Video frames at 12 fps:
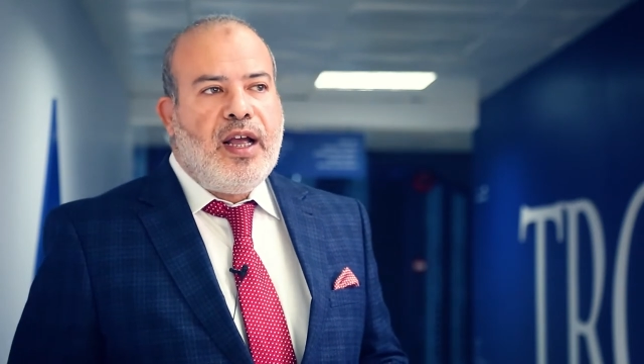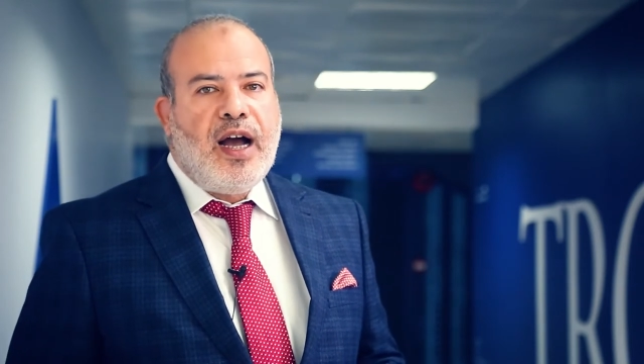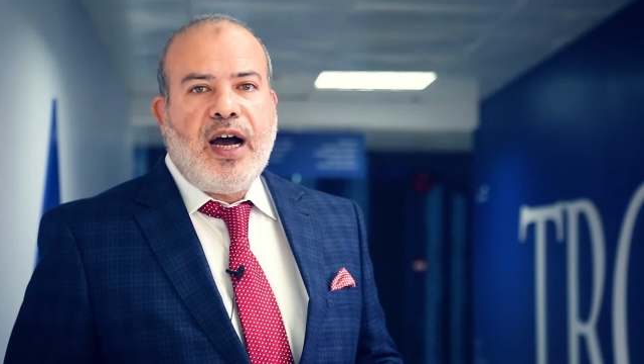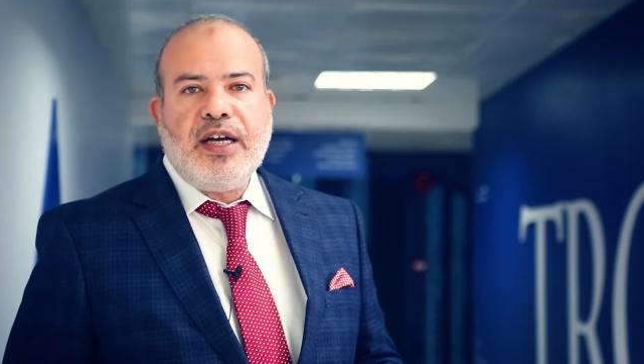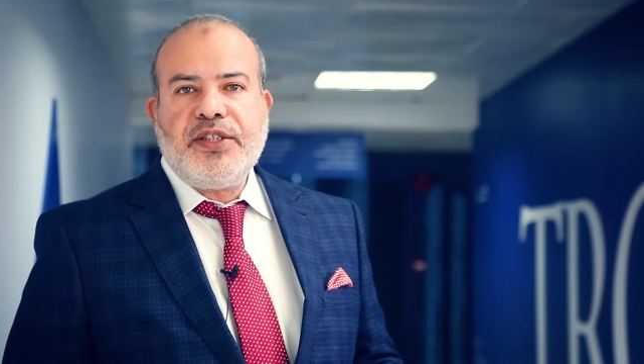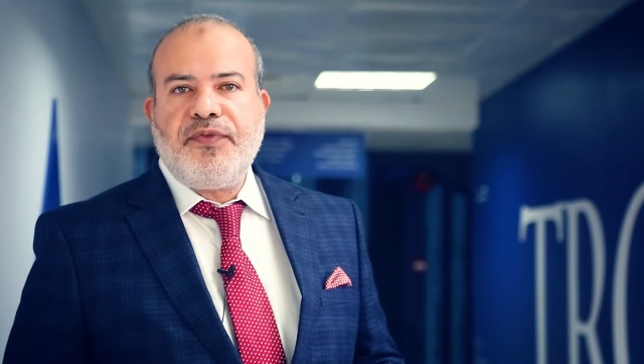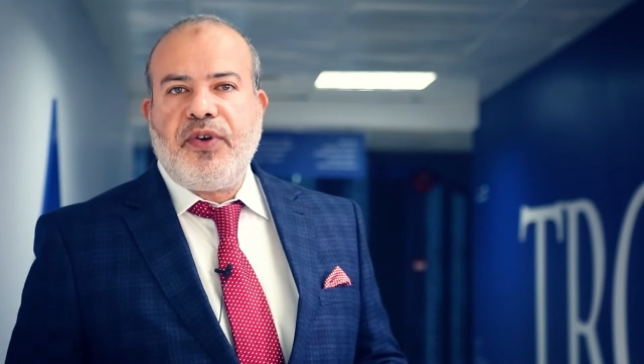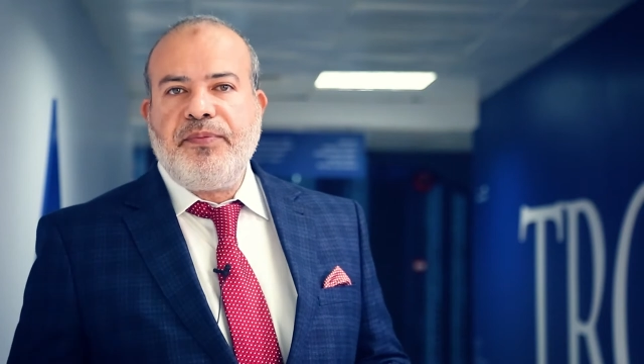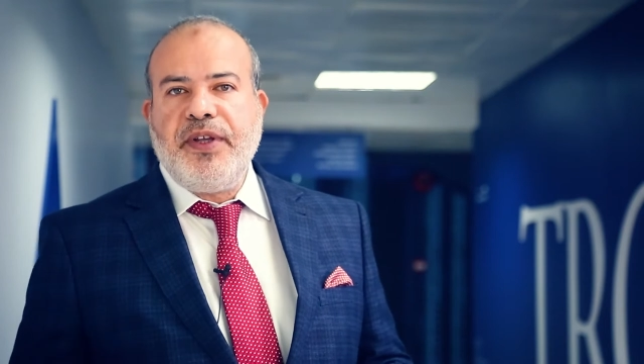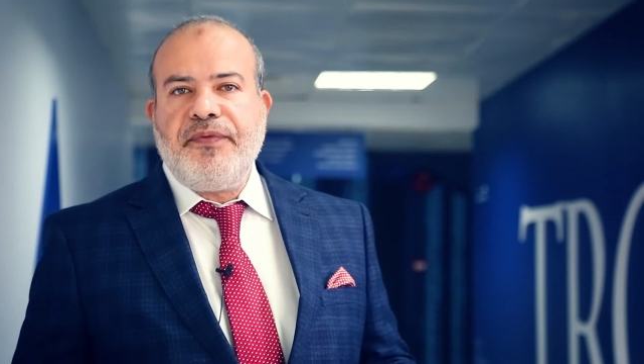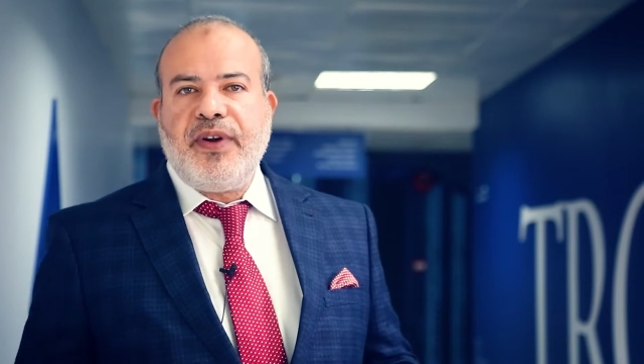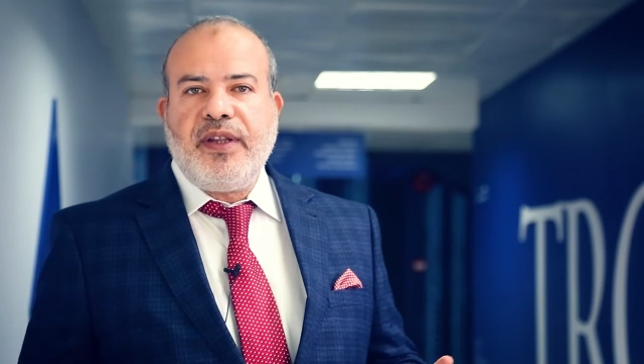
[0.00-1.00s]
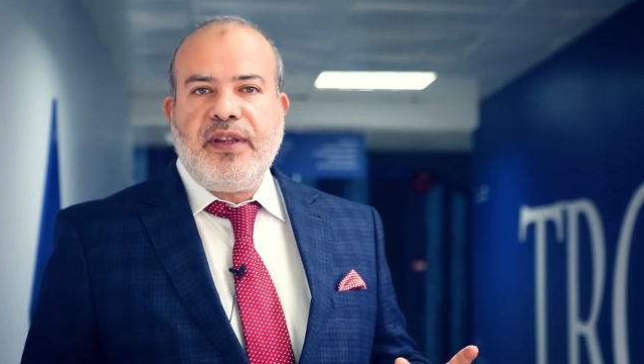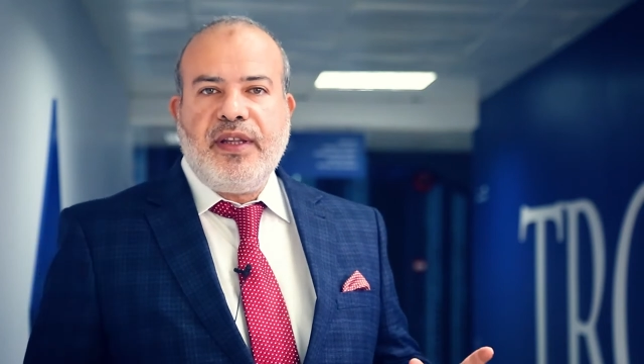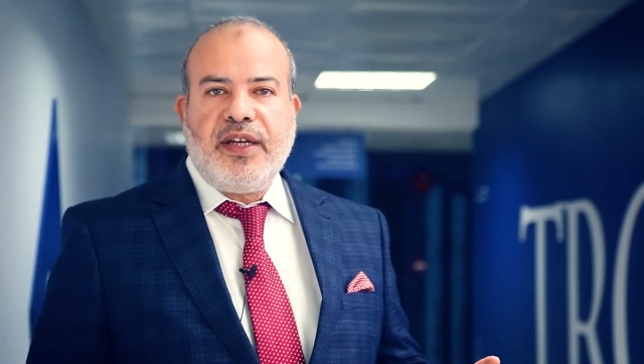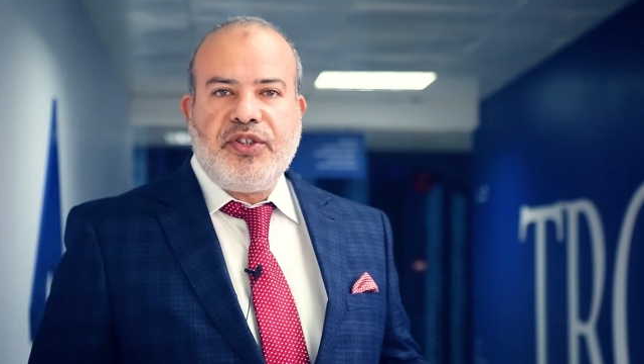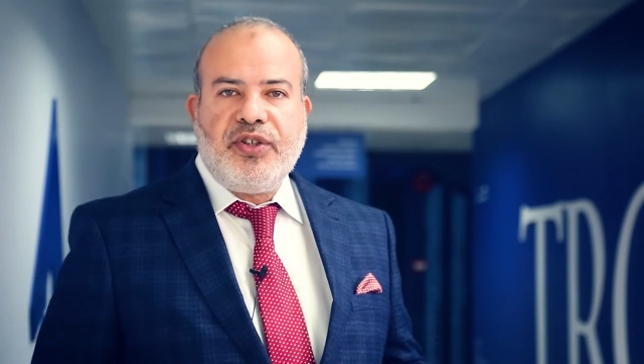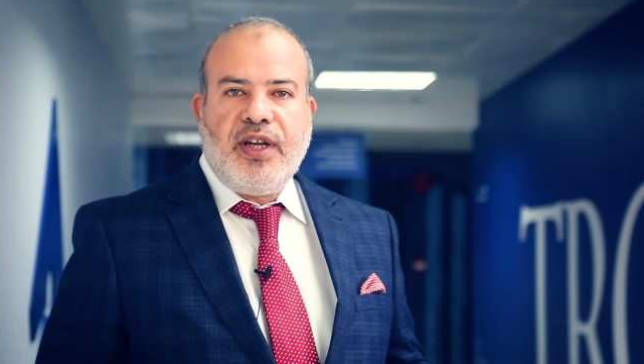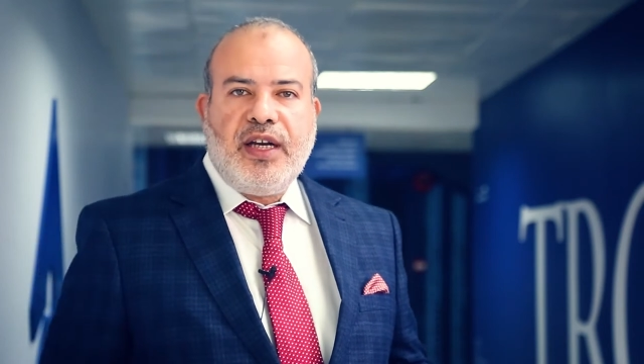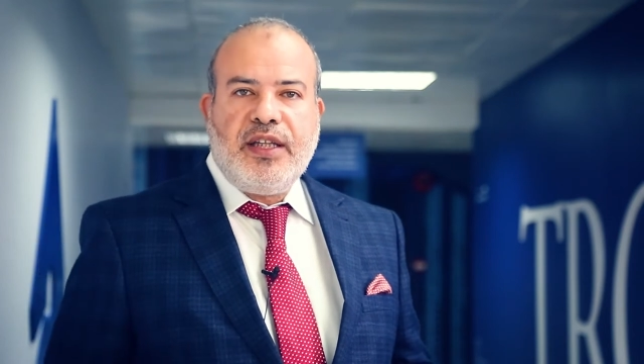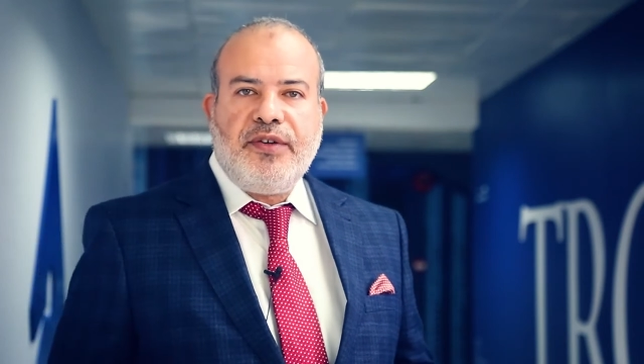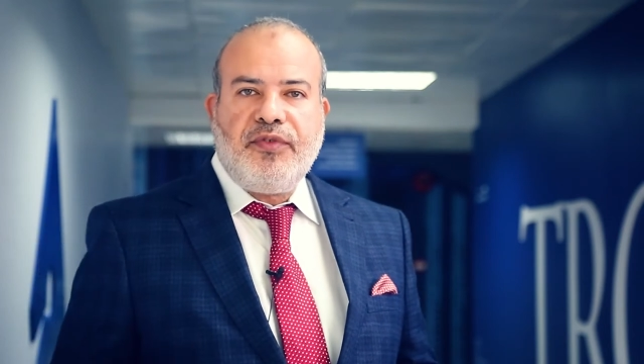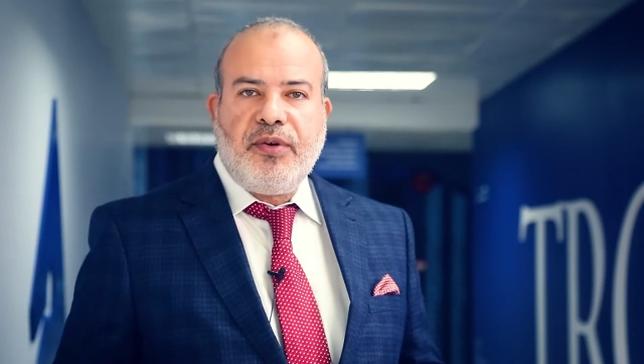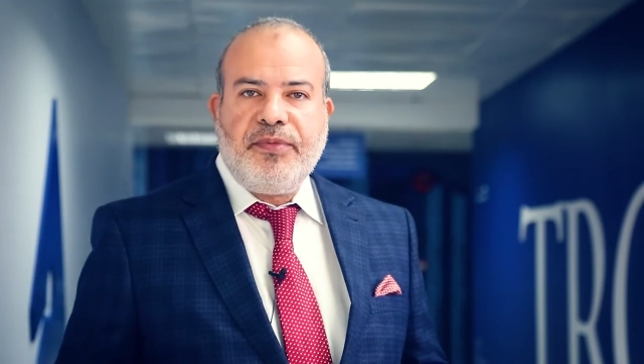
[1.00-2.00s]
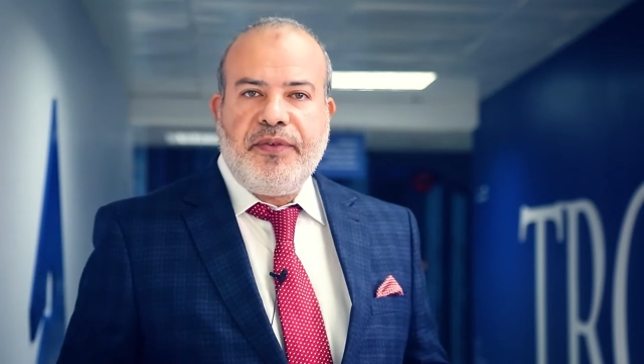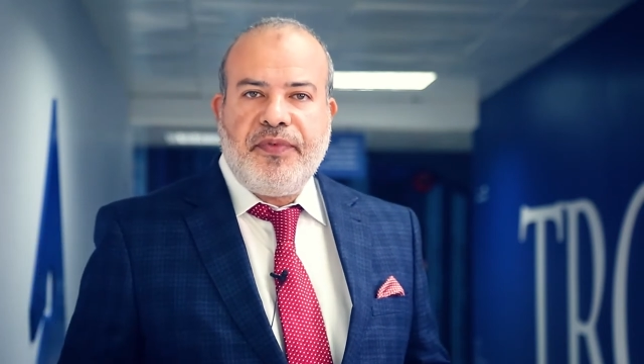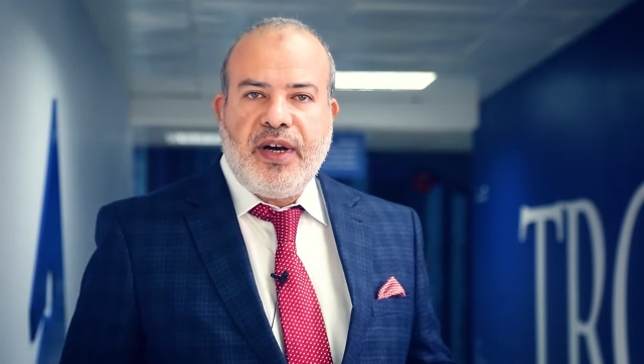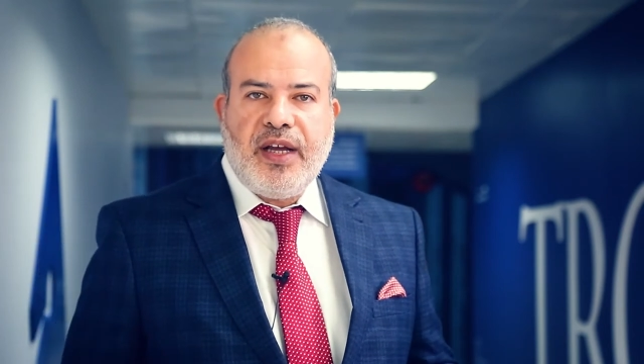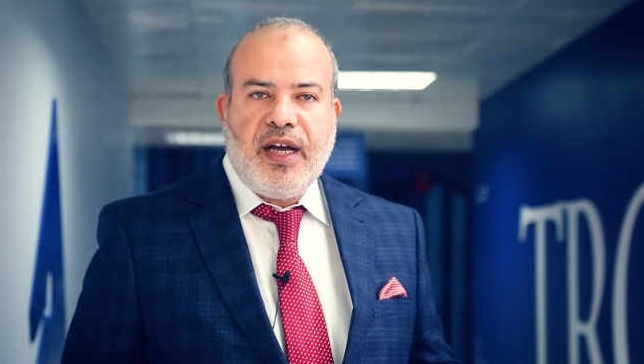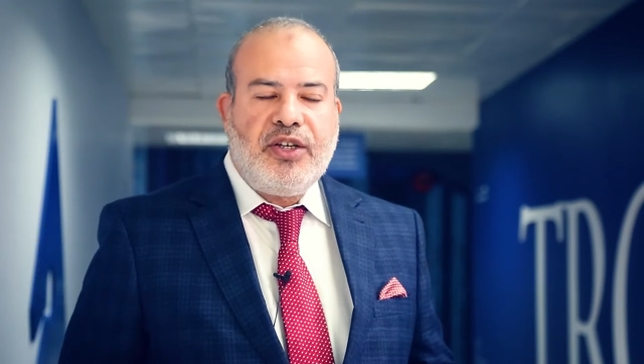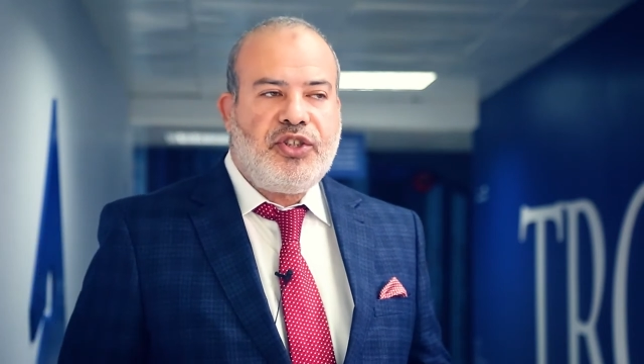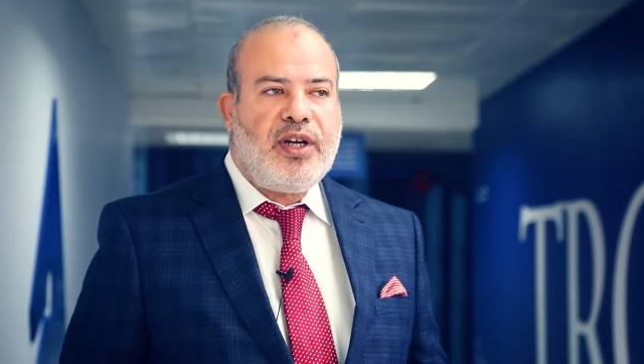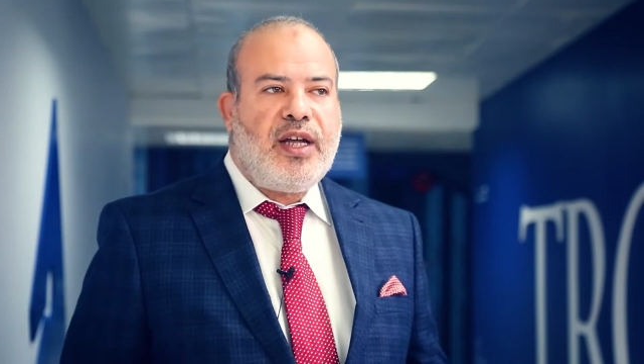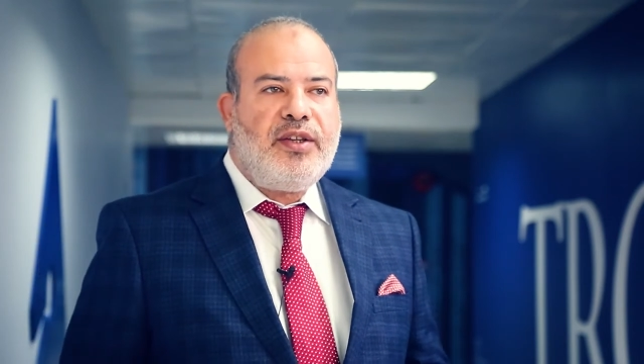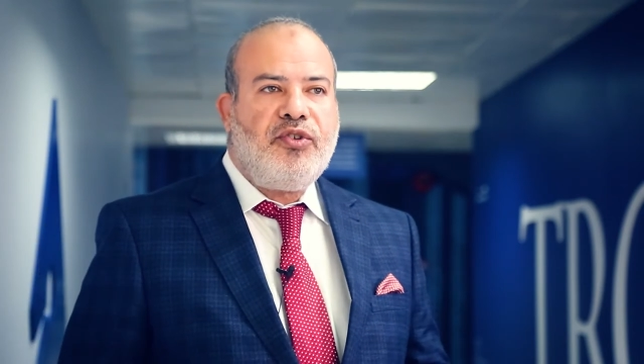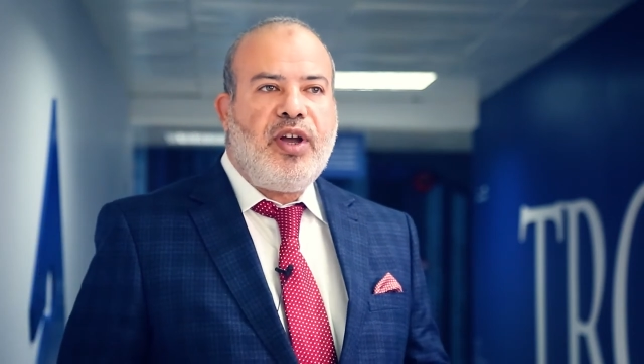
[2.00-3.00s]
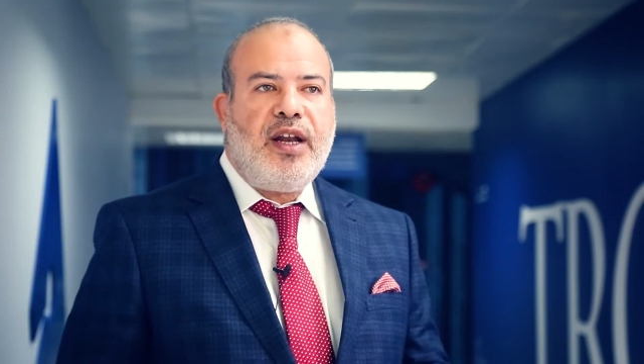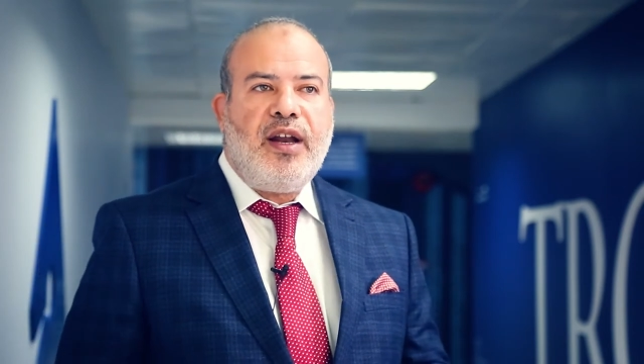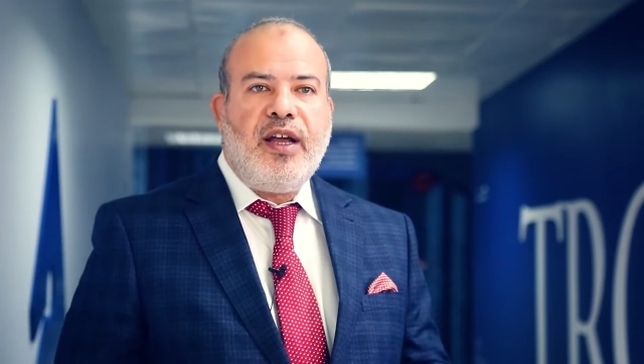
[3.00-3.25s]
guys from different nationality, from different culture, and you